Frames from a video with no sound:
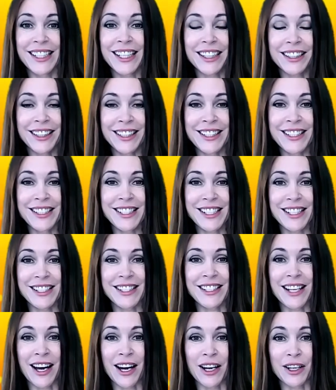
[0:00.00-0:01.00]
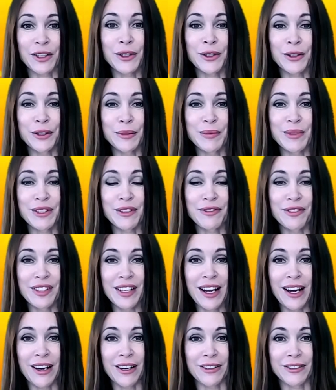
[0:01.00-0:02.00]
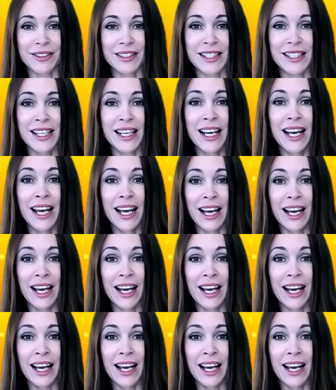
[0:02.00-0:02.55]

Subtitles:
Declensions are groups of nouns,